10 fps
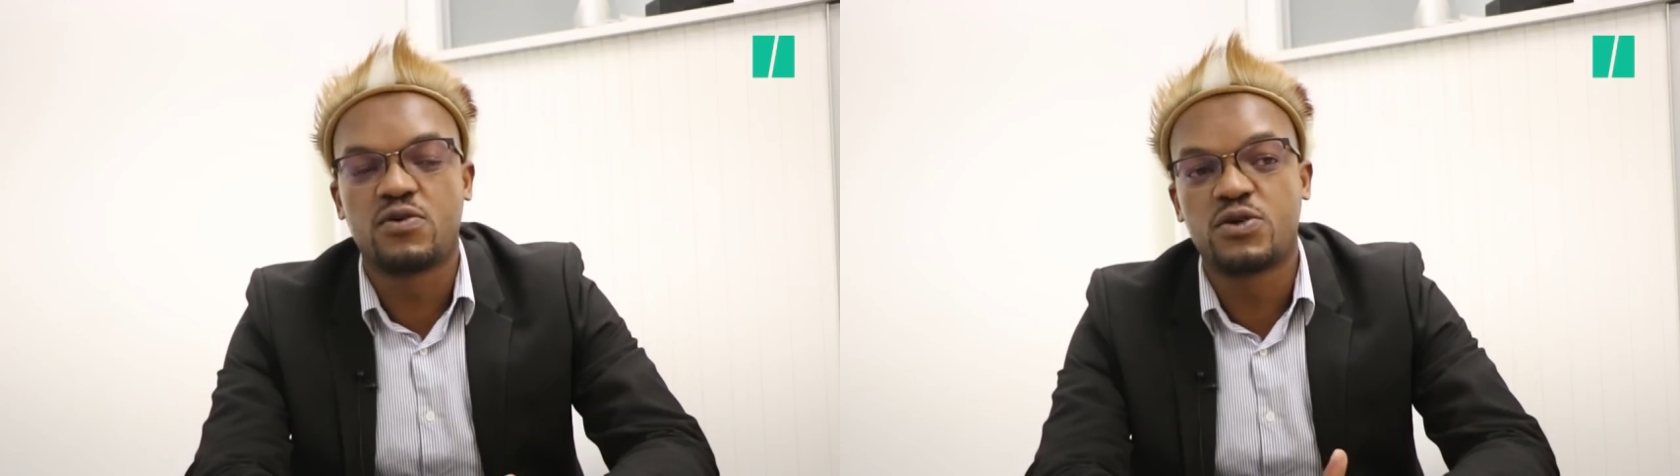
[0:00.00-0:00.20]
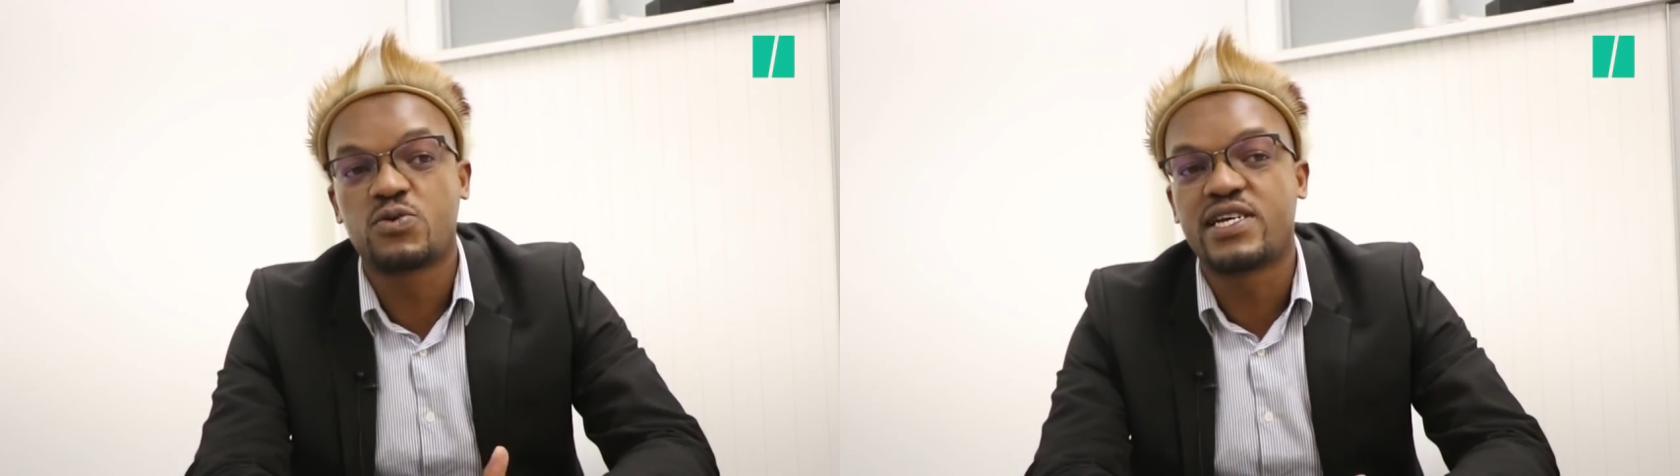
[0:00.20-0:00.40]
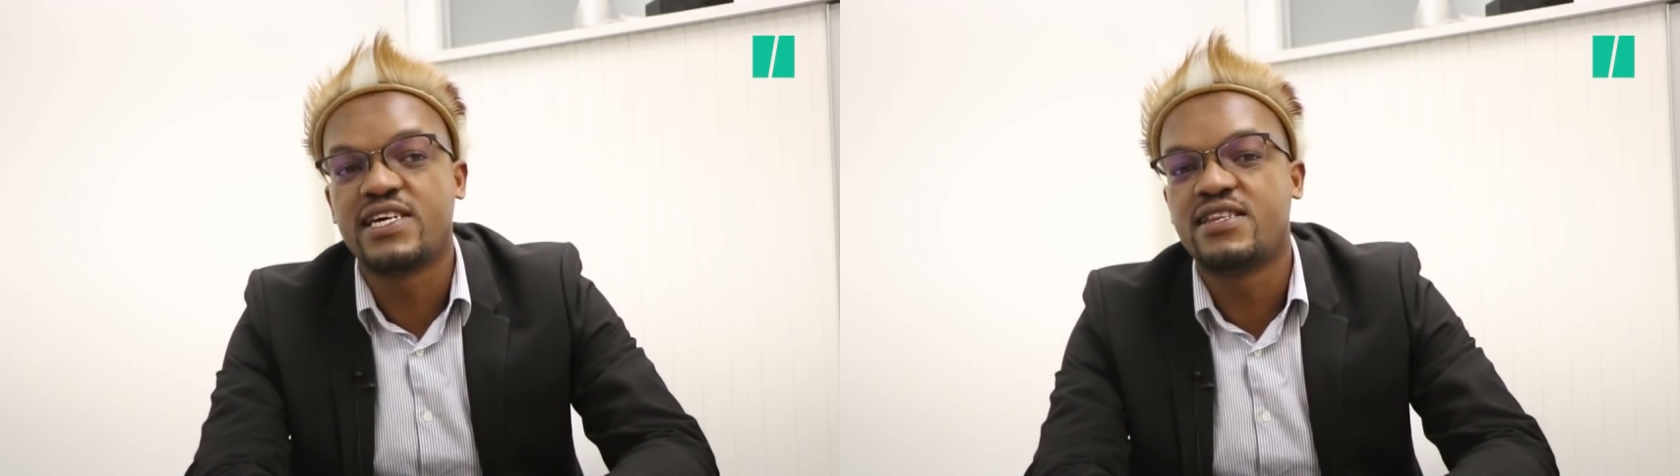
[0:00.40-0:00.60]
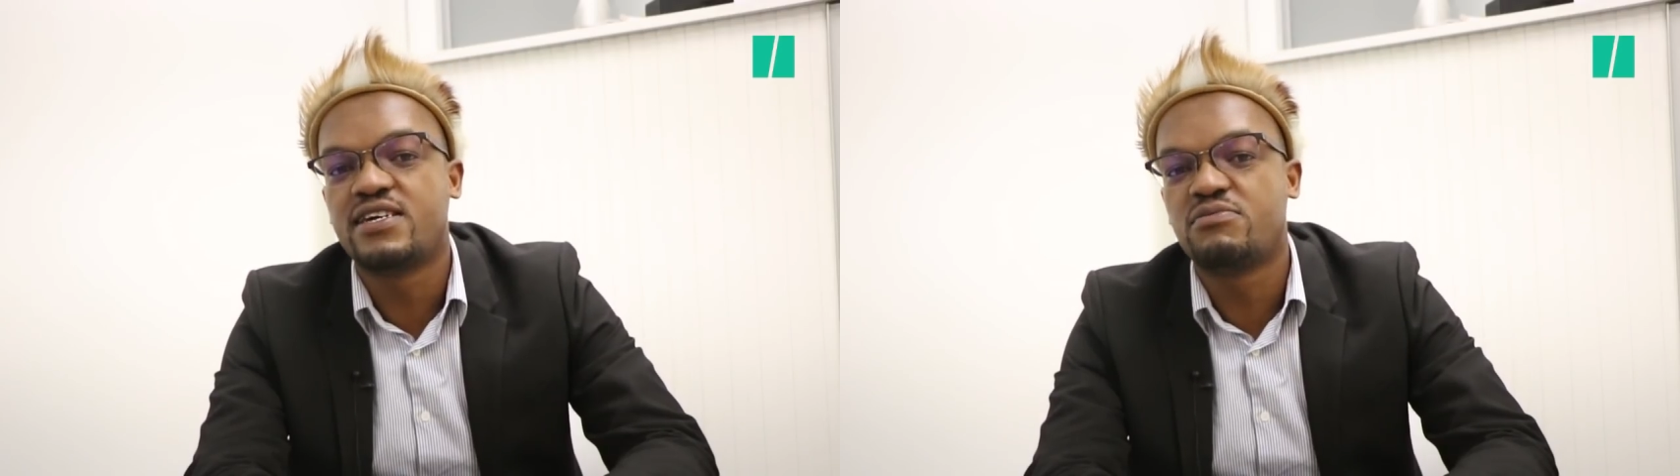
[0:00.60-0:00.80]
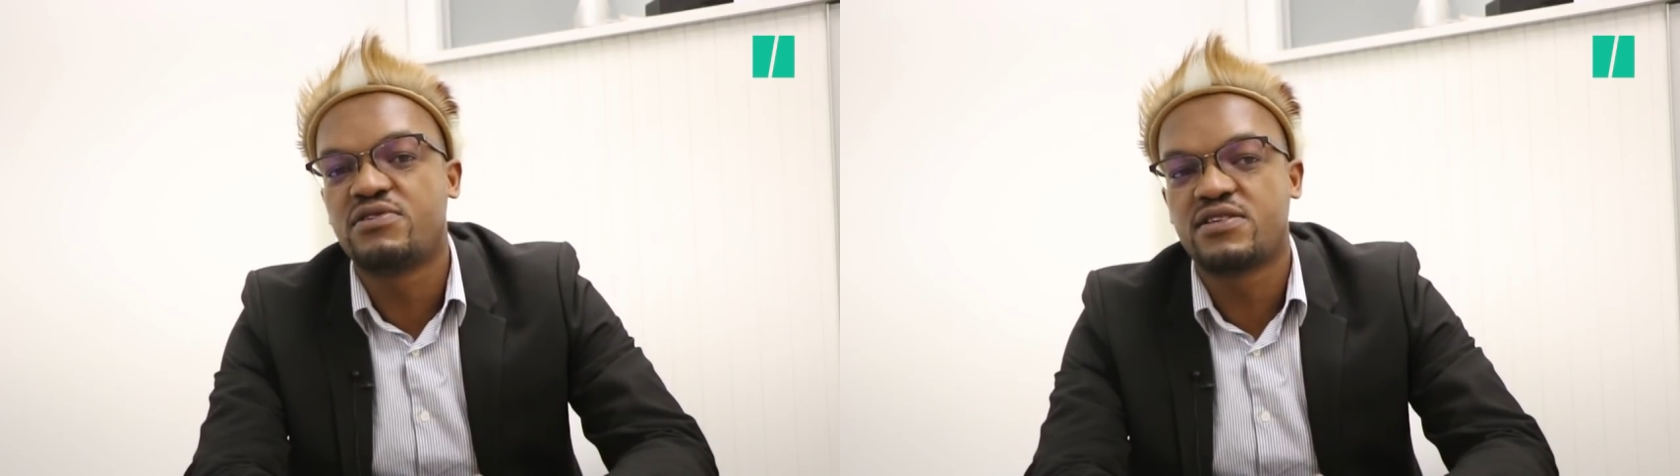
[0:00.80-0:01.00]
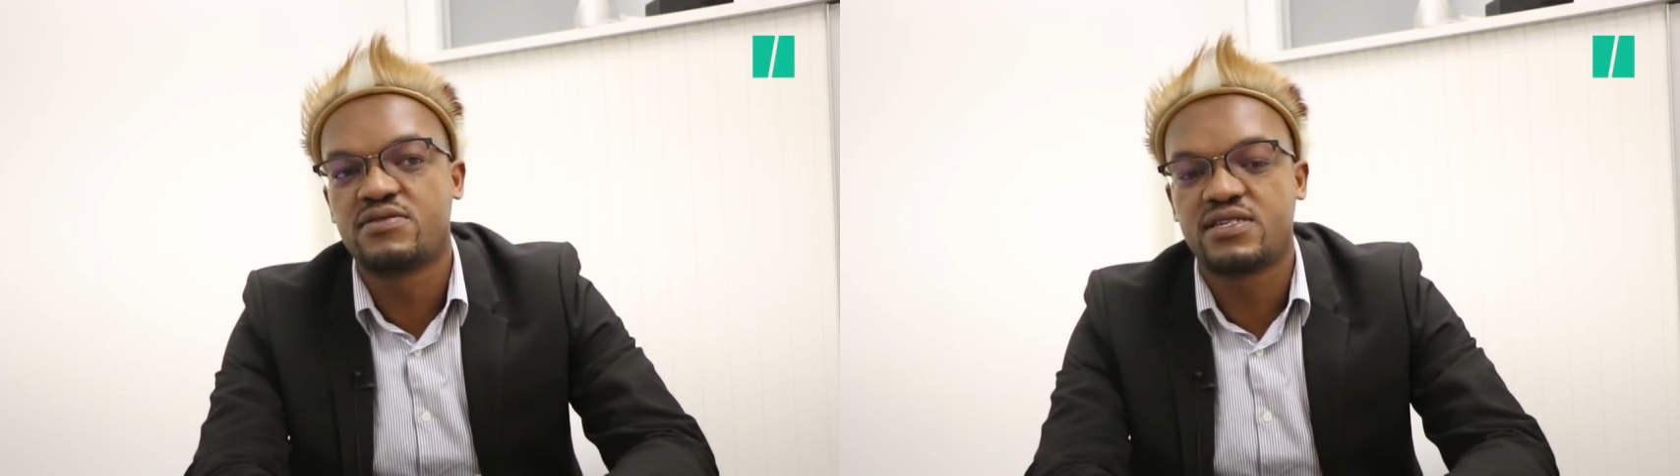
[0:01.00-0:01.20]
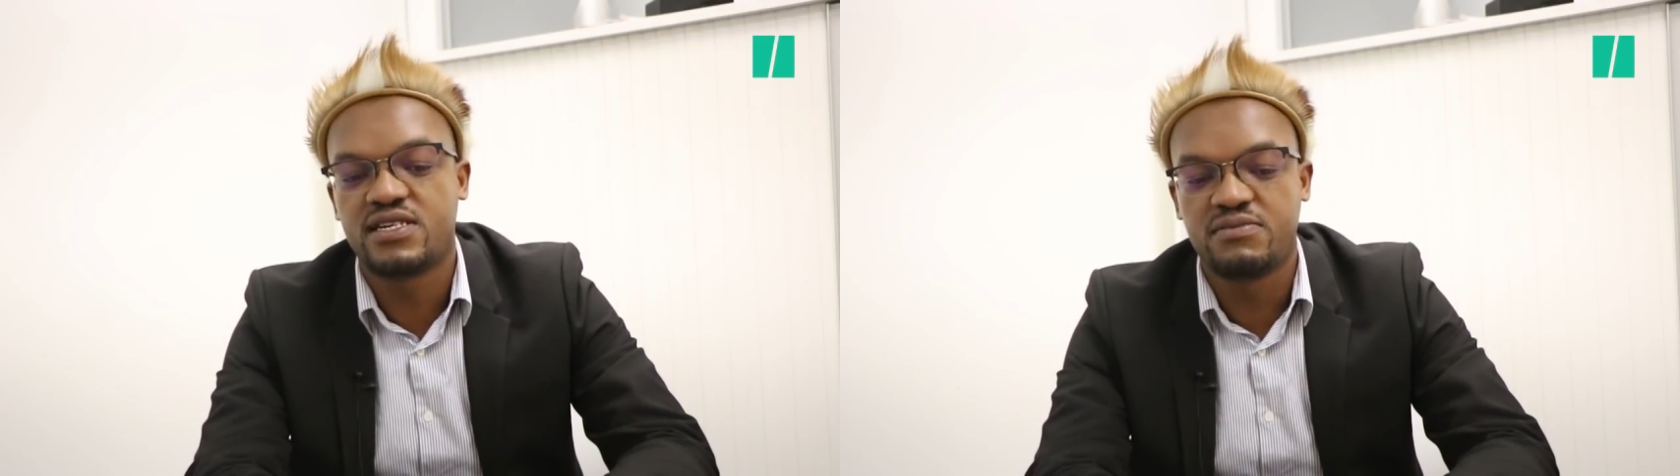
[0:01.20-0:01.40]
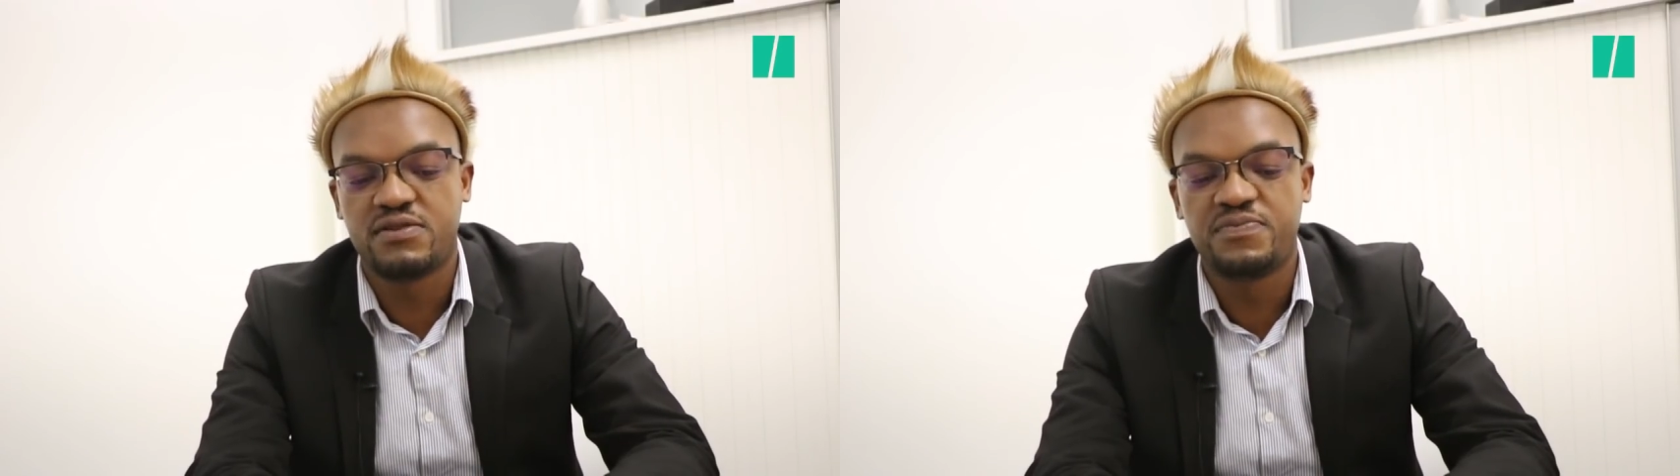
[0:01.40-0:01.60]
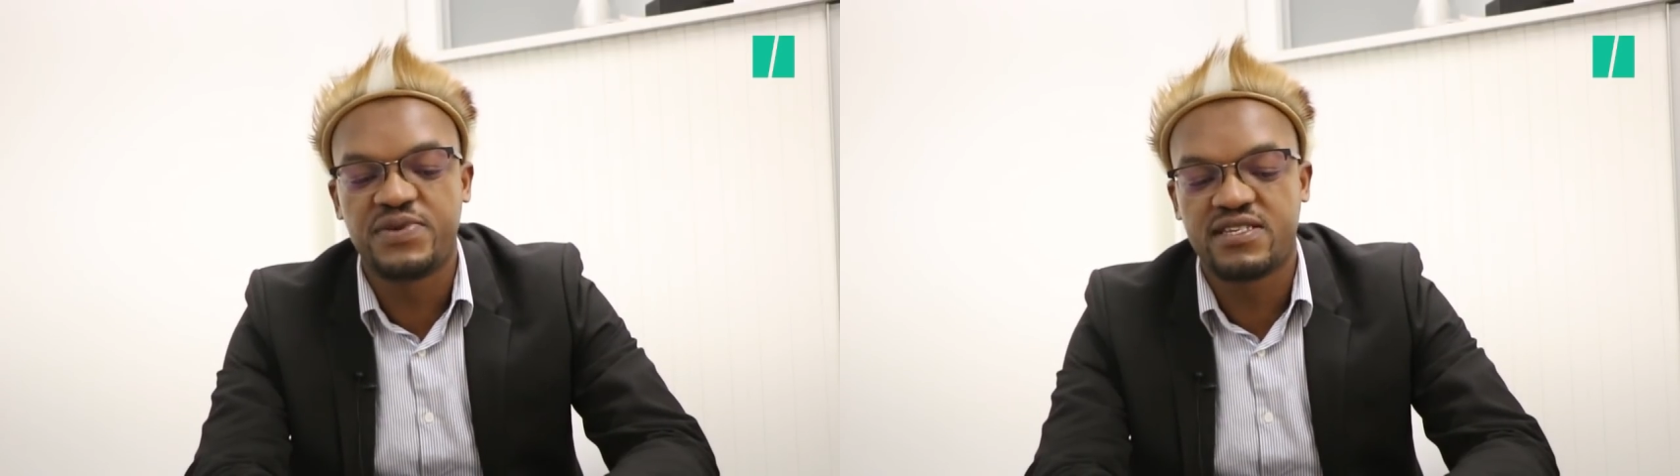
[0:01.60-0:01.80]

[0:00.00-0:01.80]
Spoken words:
of course, what he then brings to the table